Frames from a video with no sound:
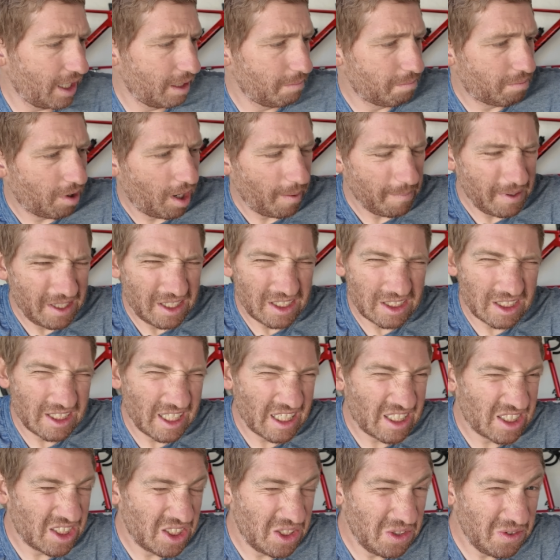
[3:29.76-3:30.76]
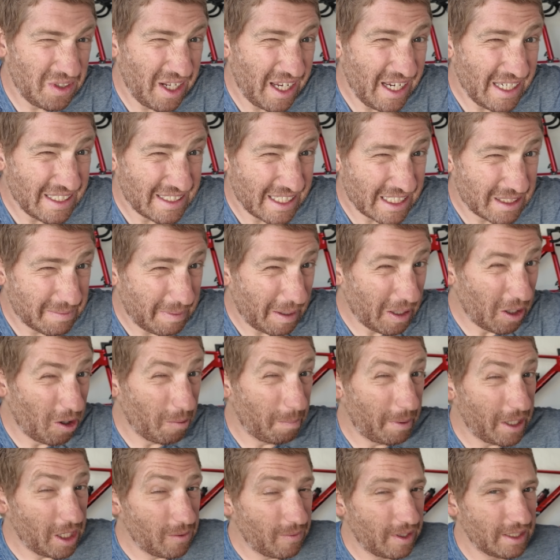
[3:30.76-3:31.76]
in probably just like two days. That's my hope
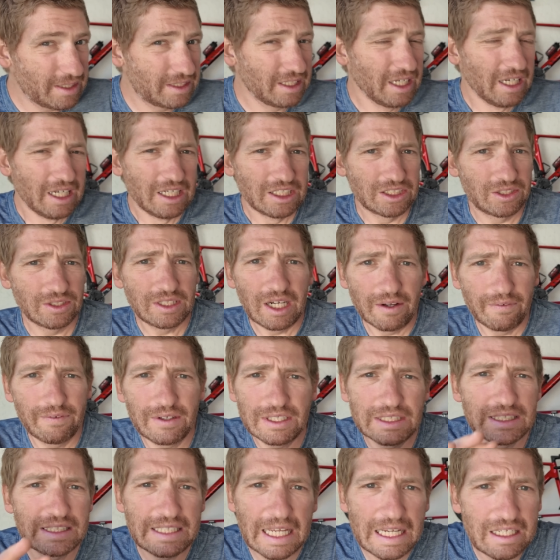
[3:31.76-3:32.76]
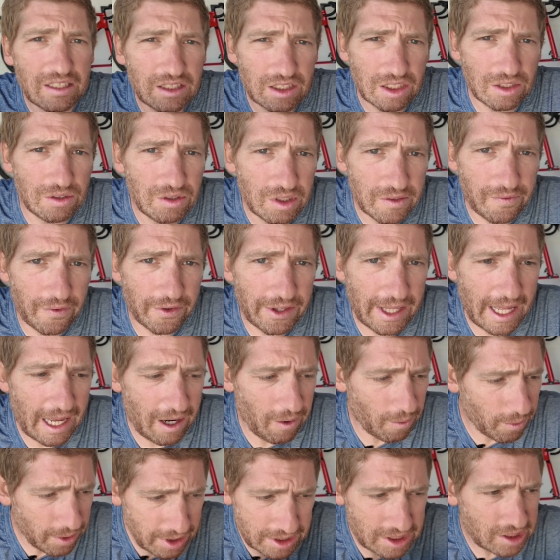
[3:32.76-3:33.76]
anyways. So definitely stay tuned for that
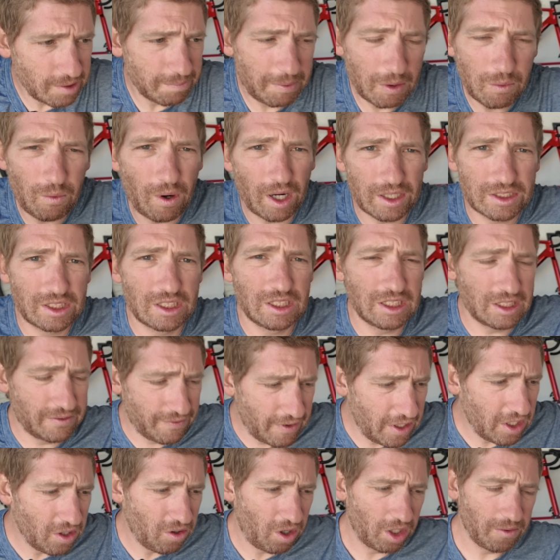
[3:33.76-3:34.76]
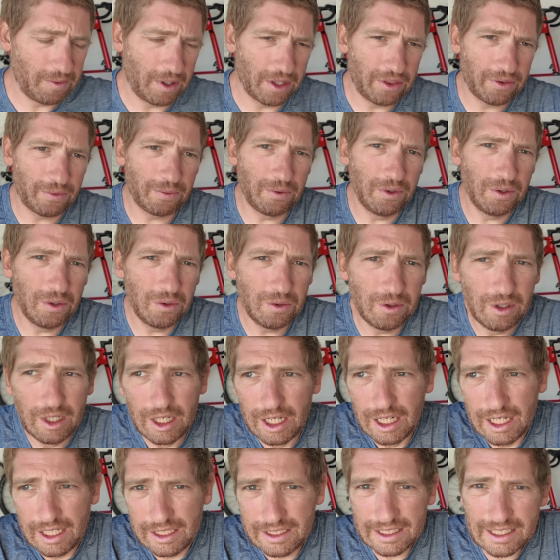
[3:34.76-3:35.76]
or just simply watch this video all the way through through
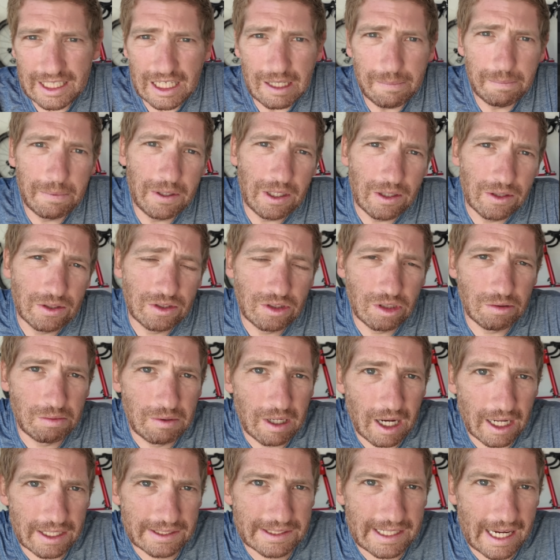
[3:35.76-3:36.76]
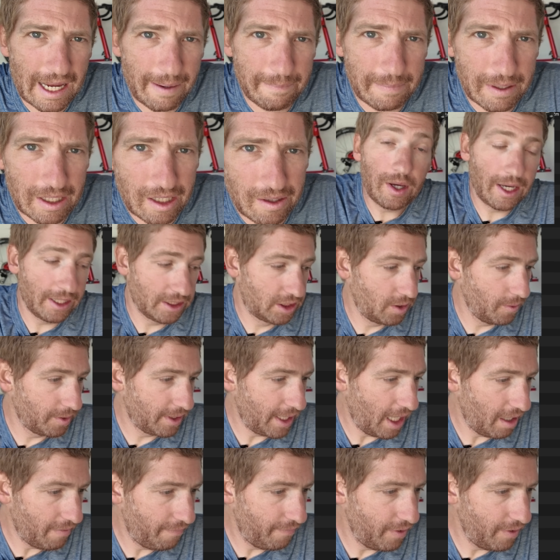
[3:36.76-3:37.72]
to keep the YouTube gods happy. Okay, so with that